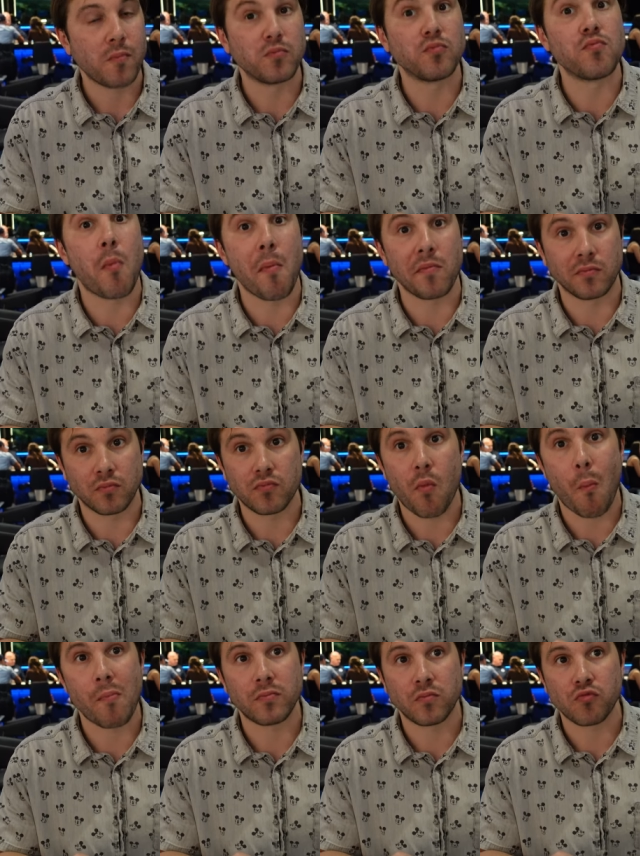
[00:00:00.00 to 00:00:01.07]
Mmm.
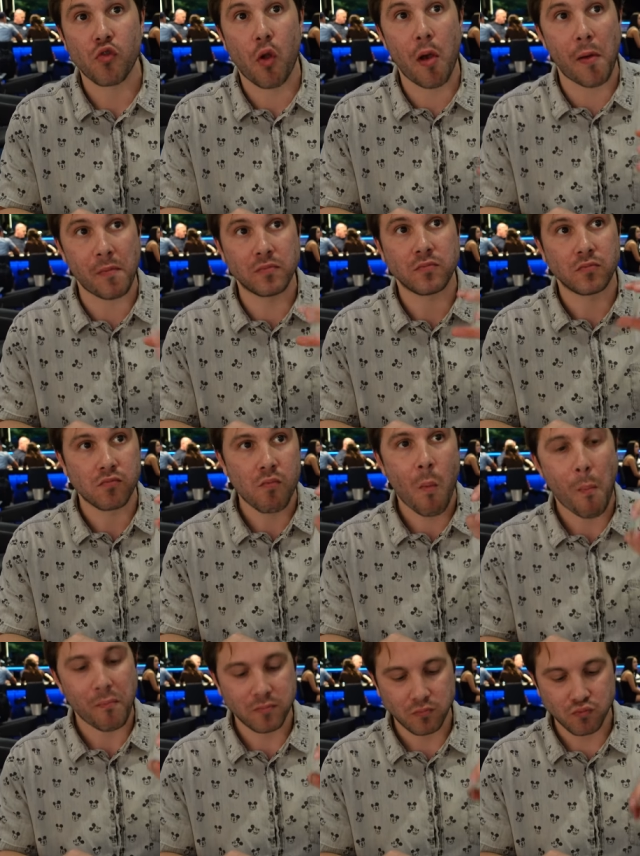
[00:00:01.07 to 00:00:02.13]
Mm. All
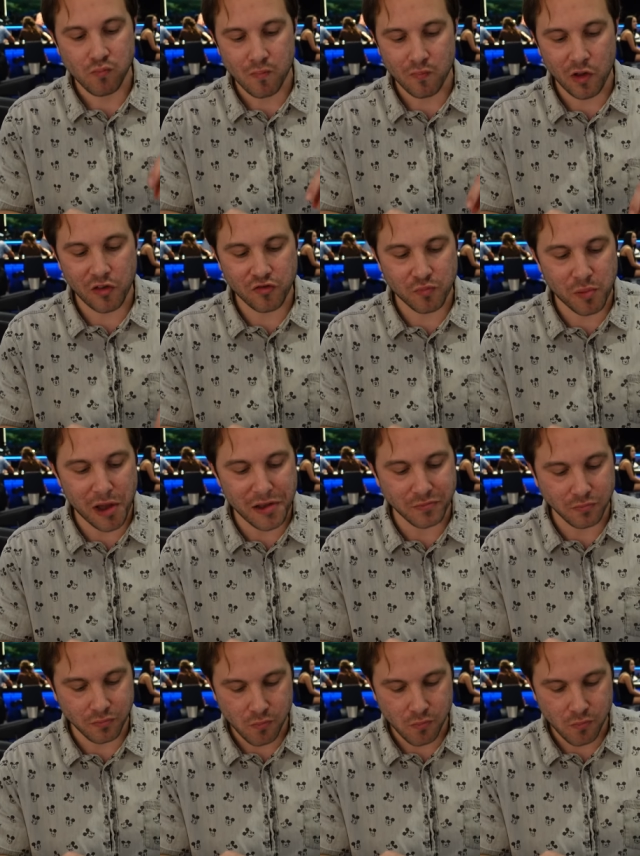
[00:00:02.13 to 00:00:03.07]
right. Bite.